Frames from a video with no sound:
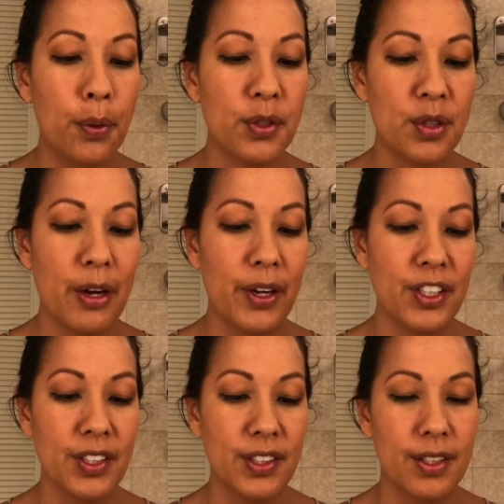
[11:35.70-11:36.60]
So now I
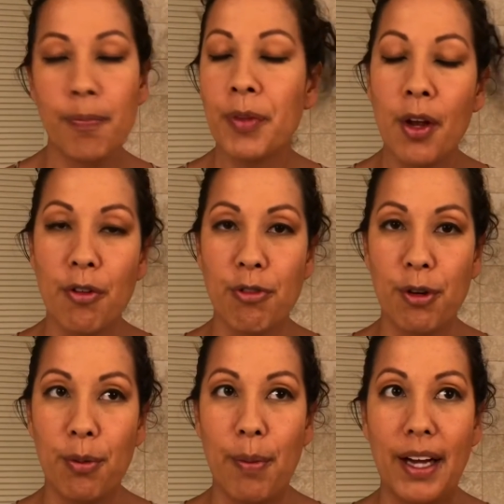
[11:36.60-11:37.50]
just
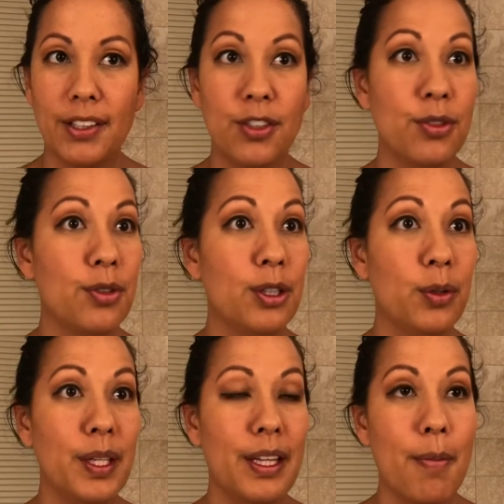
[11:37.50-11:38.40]
revert back to
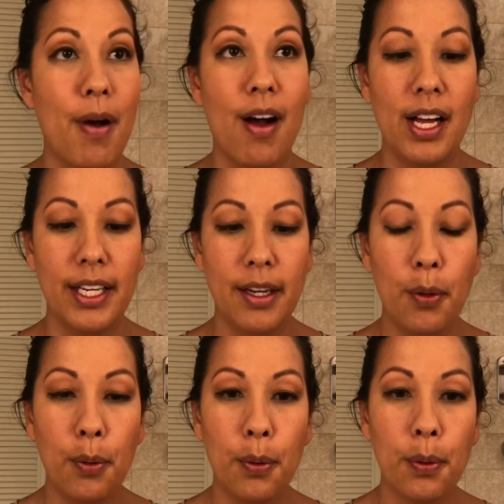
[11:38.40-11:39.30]
gluing them
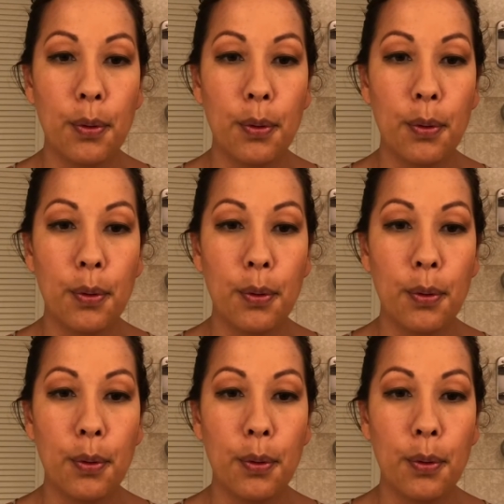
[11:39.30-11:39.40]
on.